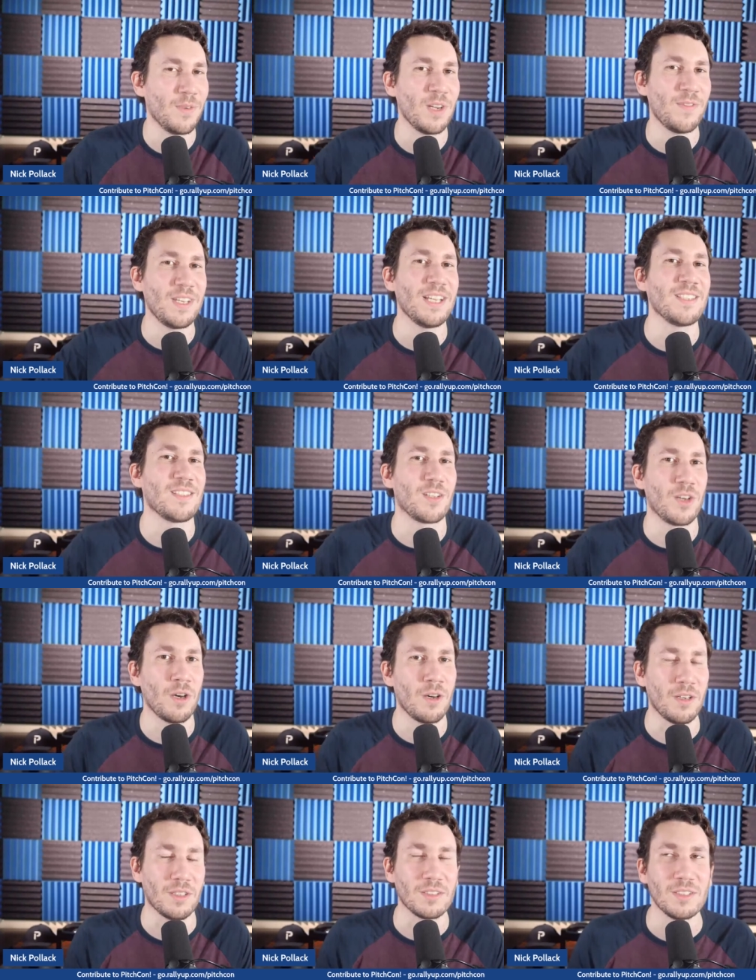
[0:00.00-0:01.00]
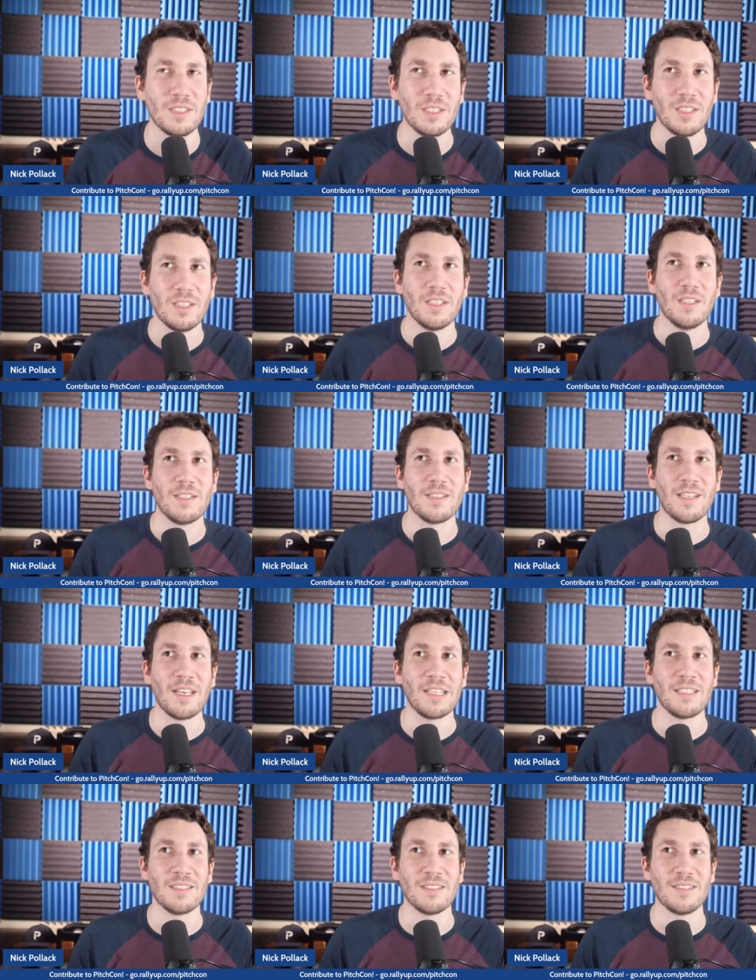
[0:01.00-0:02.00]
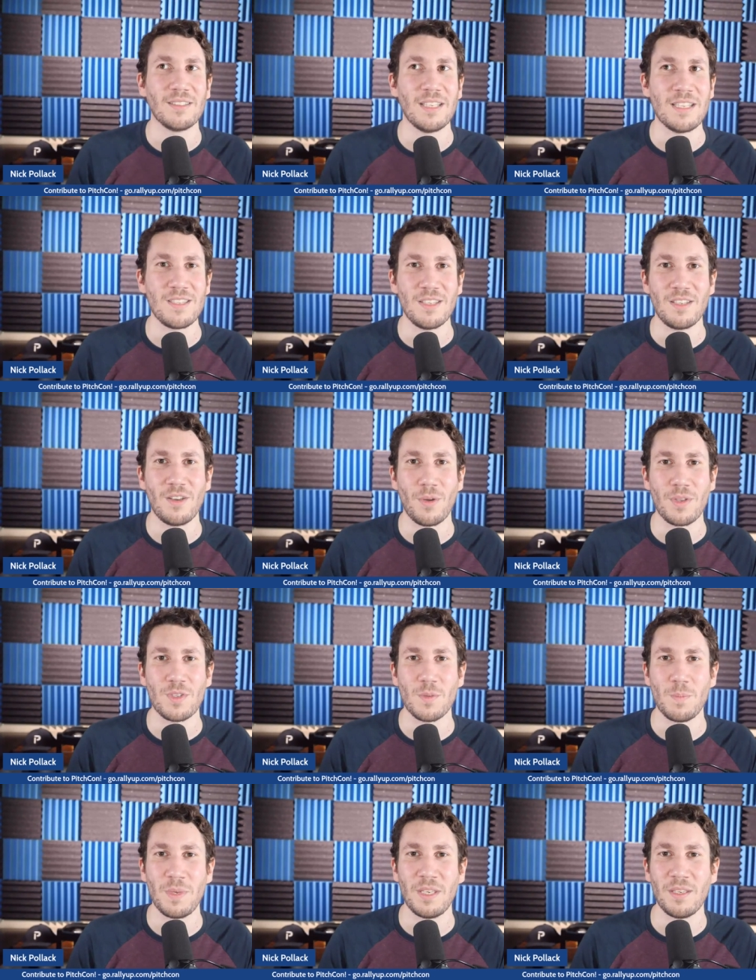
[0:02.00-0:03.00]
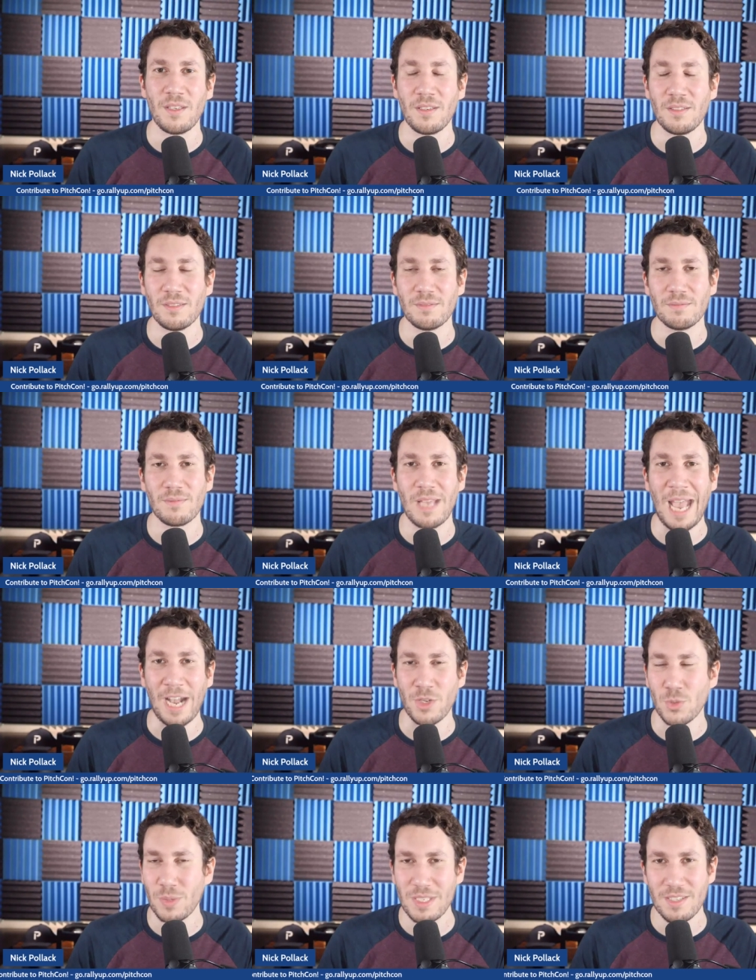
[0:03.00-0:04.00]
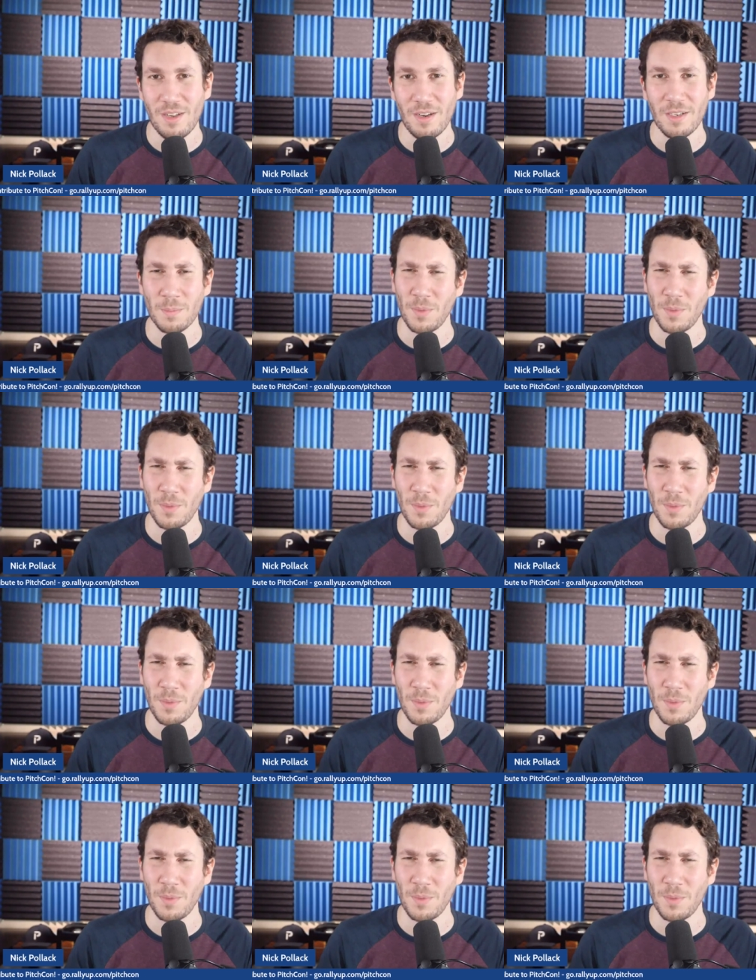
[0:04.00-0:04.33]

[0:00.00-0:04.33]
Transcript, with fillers: if he gets the call, then is he going to be actually starting.